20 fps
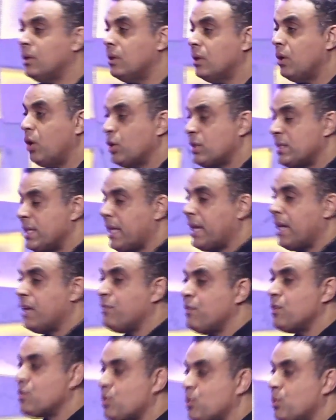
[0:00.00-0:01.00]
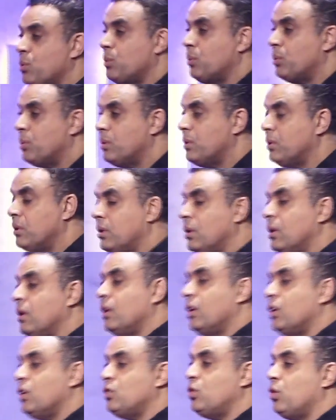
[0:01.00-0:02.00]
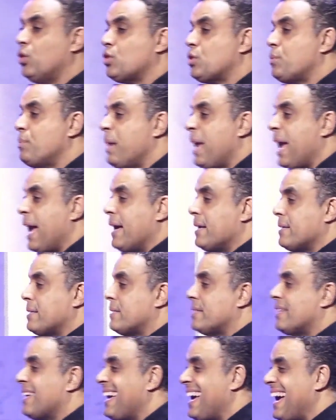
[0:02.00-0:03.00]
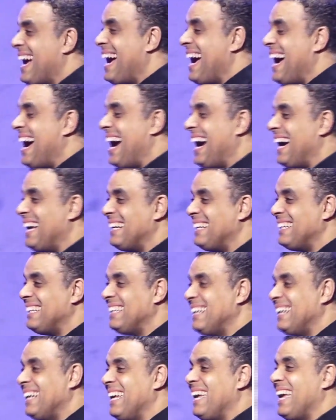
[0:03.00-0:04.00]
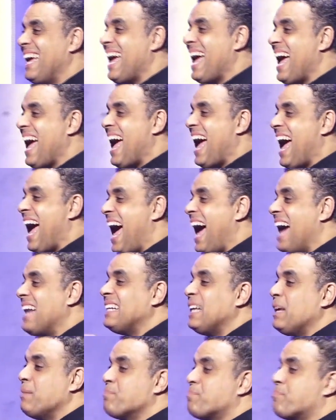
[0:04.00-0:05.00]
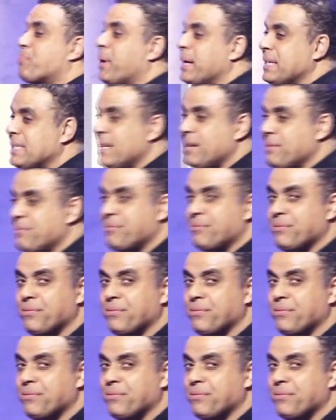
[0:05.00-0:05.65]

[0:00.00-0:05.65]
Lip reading: or secondary school knows me as an unimpressive